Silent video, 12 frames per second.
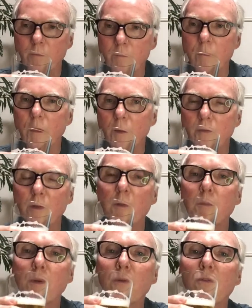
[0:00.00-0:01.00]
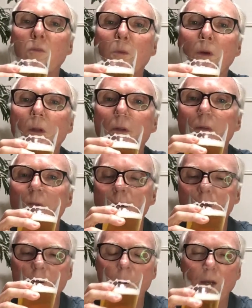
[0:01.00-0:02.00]
Definitely Pilsner malt,
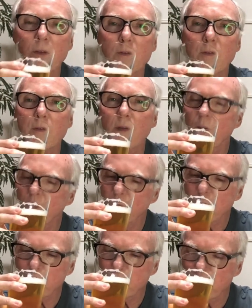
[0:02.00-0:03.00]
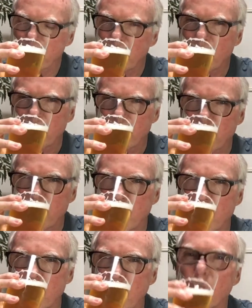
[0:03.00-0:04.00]
very grassy, kind of grassy,
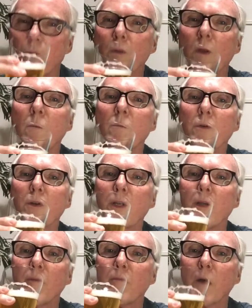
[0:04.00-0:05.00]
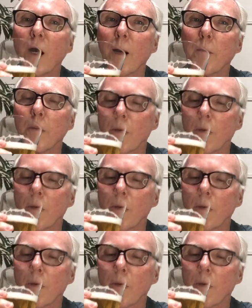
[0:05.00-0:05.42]
fruity hop.